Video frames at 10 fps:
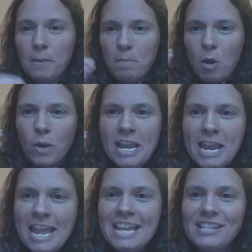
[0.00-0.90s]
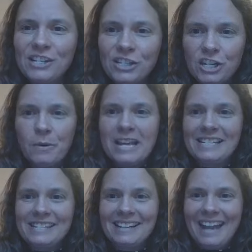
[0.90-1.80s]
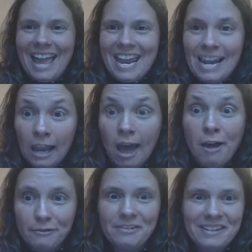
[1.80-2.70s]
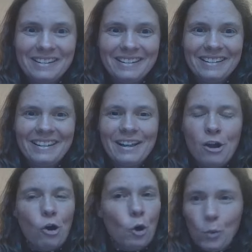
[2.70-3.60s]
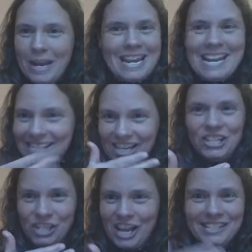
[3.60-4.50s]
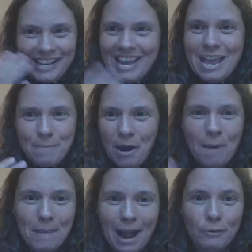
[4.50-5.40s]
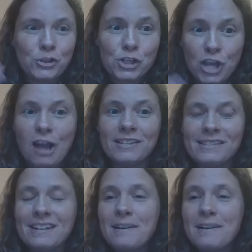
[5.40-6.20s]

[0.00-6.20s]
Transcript: But we need to do it in love, or we need to just keep our mouths shut.